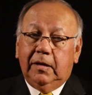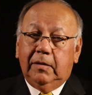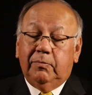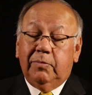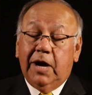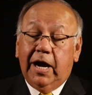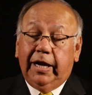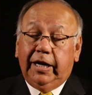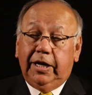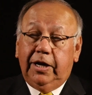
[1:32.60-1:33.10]

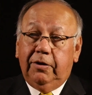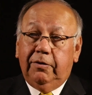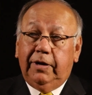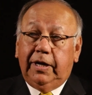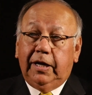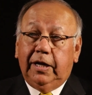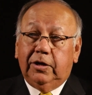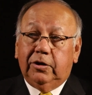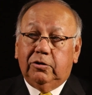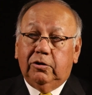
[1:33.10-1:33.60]

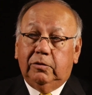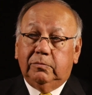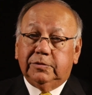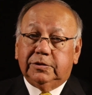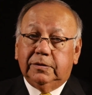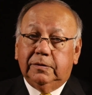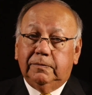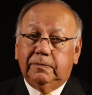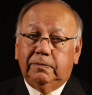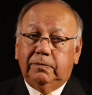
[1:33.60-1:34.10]
pioneering in
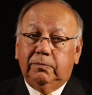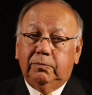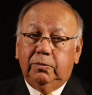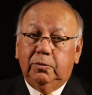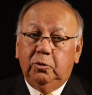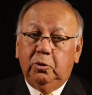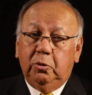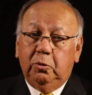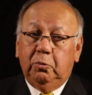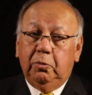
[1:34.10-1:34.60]
terms of
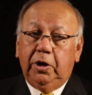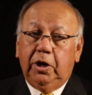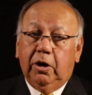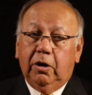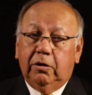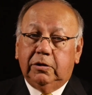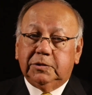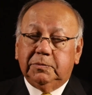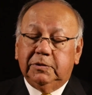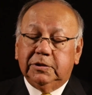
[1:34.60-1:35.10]
who we
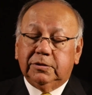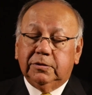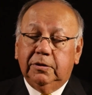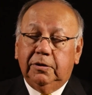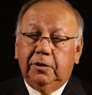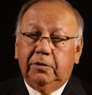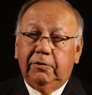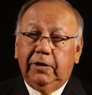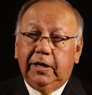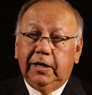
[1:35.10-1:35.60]
are as
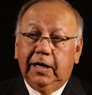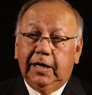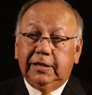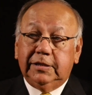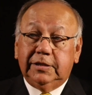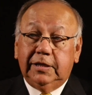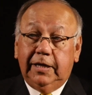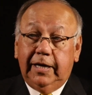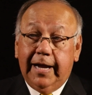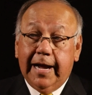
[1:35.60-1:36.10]
Muscogee Creek
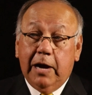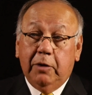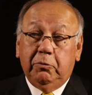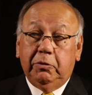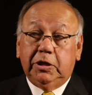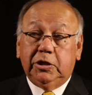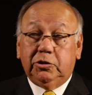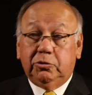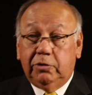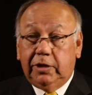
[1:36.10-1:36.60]
Nation, how
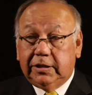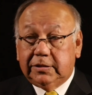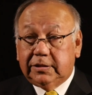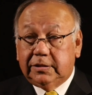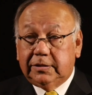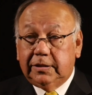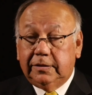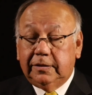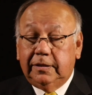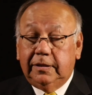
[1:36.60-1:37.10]
we
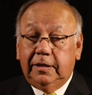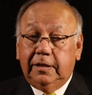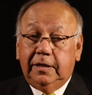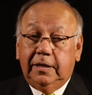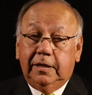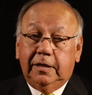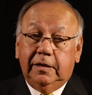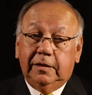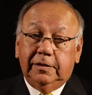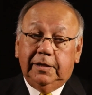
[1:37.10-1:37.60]
address
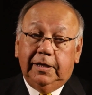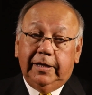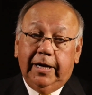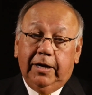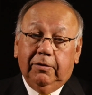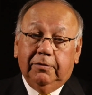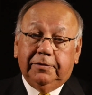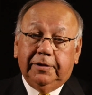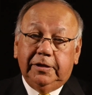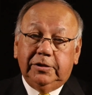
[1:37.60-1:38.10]
the
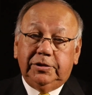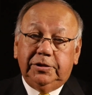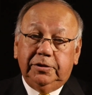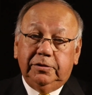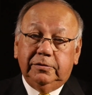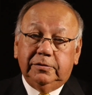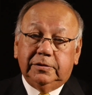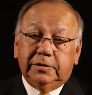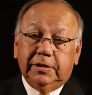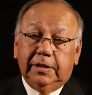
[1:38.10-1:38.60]
health
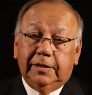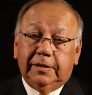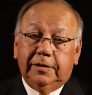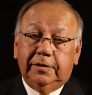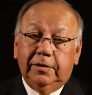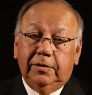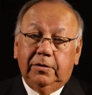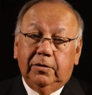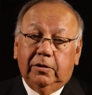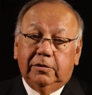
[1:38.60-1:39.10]
issues
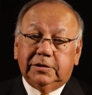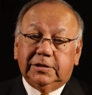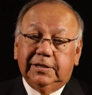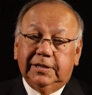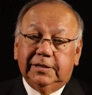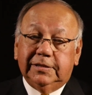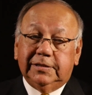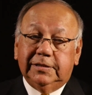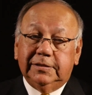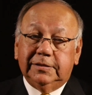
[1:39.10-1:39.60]
that our
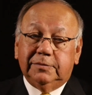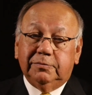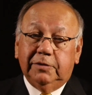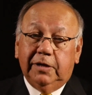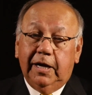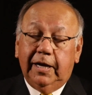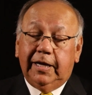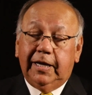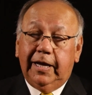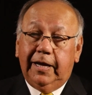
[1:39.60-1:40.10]
citizens. When
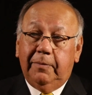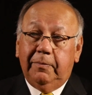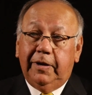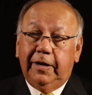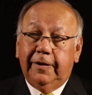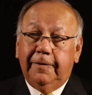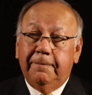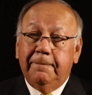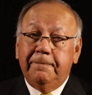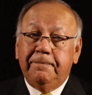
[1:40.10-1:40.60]
I came
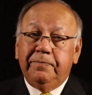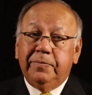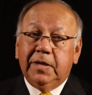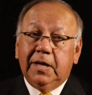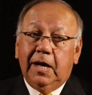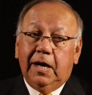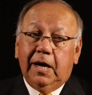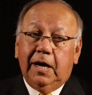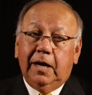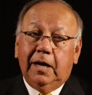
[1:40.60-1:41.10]
in,
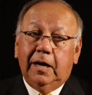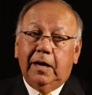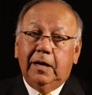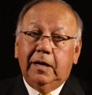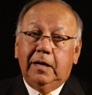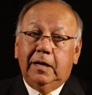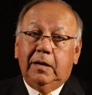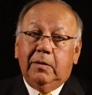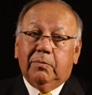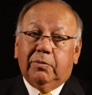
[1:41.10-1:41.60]

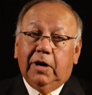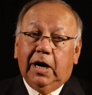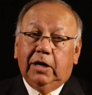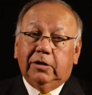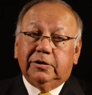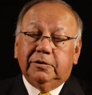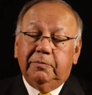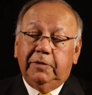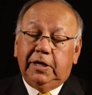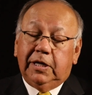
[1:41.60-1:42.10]
prior
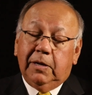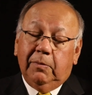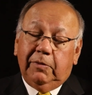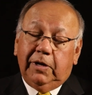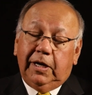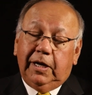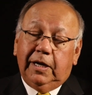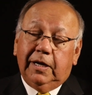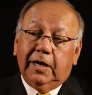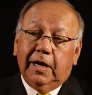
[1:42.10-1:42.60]
to me
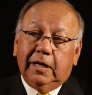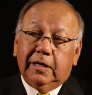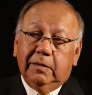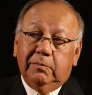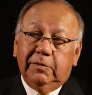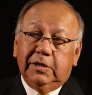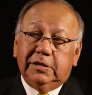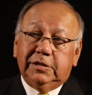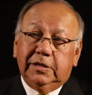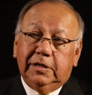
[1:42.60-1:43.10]
coming in, I
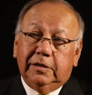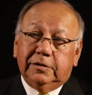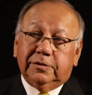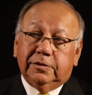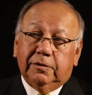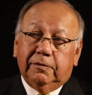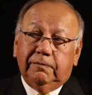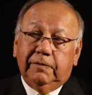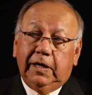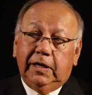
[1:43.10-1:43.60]
commissioned a
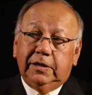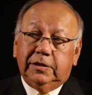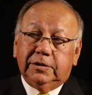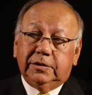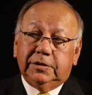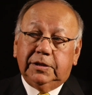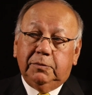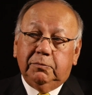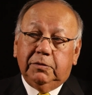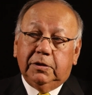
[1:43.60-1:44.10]
survey to
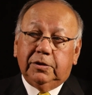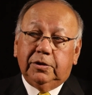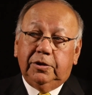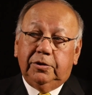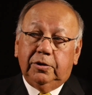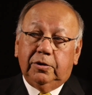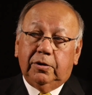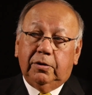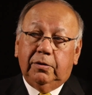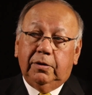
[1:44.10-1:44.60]
see what
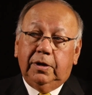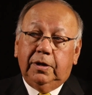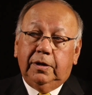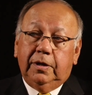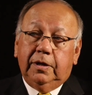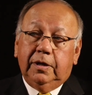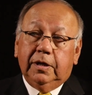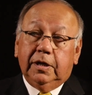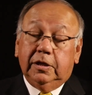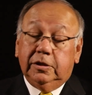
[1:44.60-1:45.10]
their
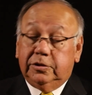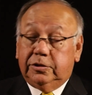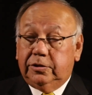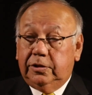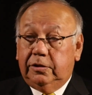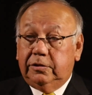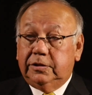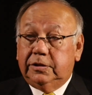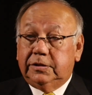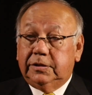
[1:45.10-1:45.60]

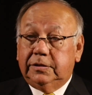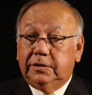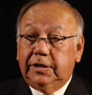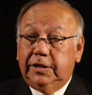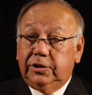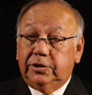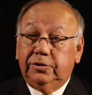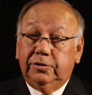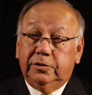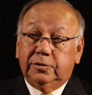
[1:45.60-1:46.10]
concerns and
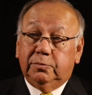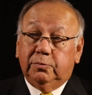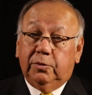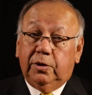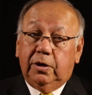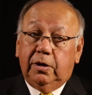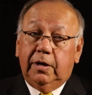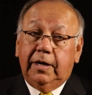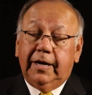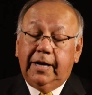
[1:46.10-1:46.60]
issues
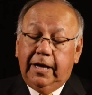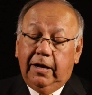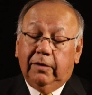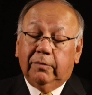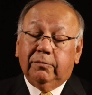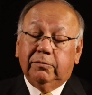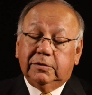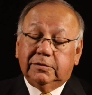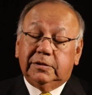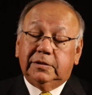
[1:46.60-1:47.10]
were, and
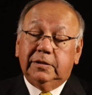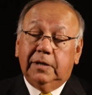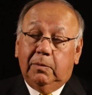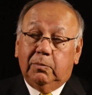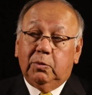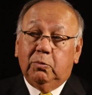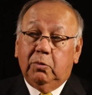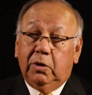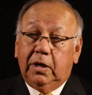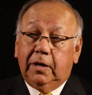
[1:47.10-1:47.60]
health was
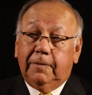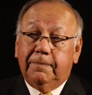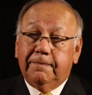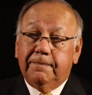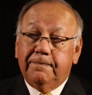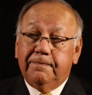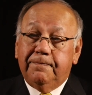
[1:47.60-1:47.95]
number one.